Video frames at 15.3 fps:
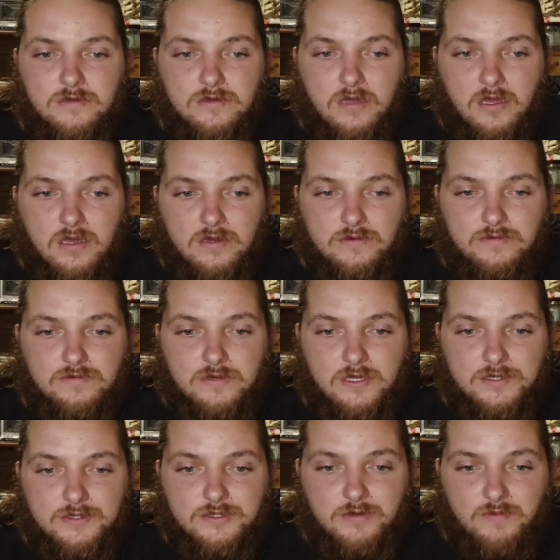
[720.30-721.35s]
to
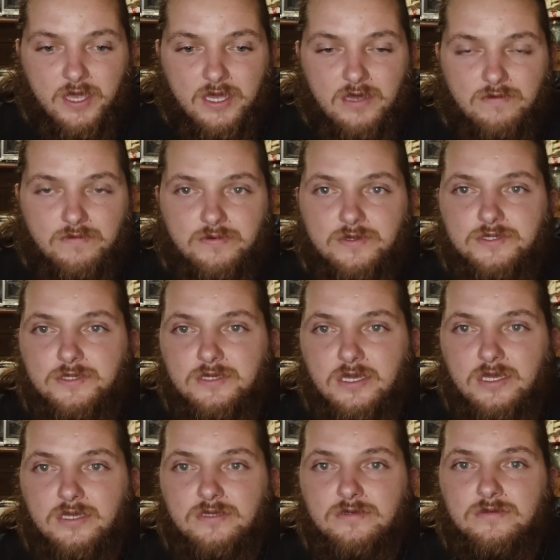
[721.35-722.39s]
make up for
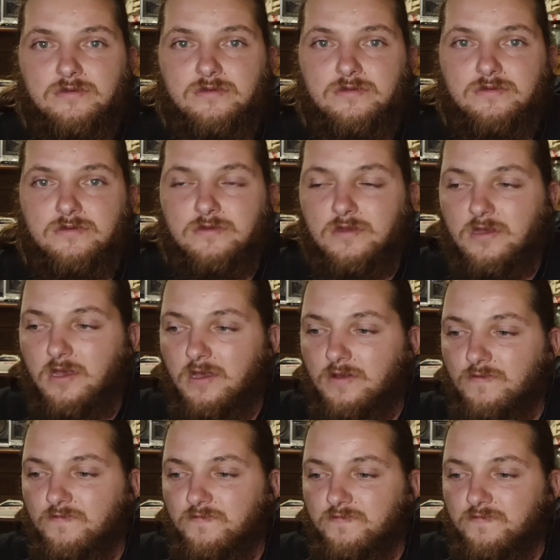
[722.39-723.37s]
today. I